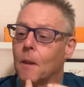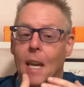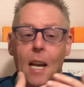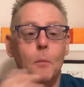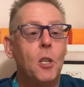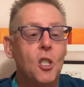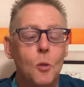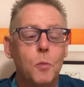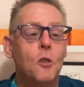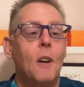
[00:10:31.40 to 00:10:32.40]
Get them to
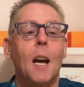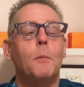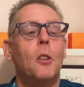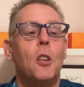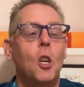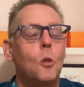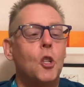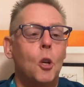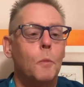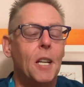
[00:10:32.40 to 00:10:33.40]
subscribe to the
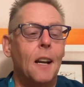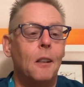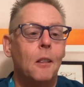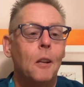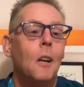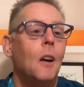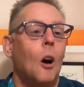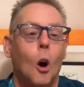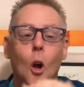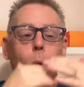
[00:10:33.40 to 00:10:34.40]
YouTube channel.
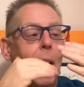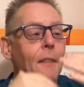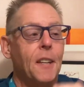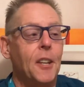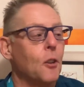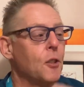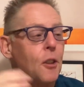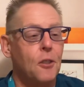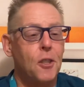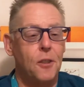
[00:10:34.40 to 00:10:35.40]
All my videos,
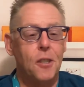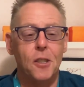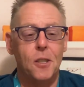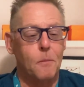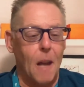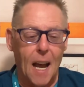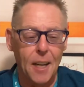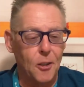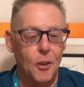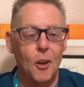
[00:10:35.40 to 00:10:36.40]
there's, there's I
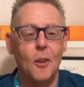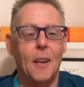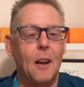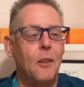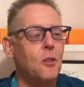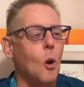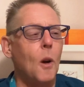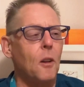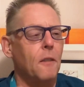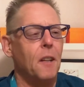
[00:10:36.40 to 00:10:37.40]
don't know now, there's
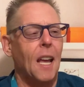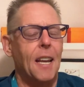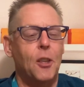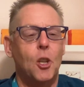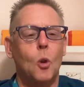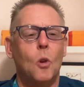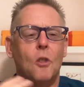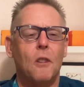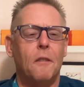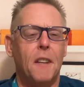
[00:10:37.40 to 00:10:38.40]
going on for like
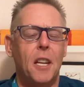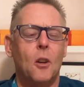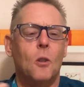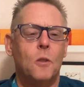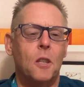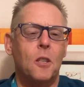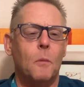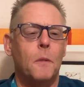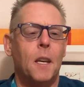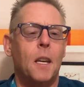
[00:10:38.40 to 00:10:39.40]
200 videos or
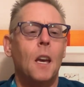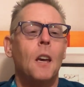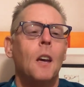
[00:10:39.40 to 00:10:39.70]
something.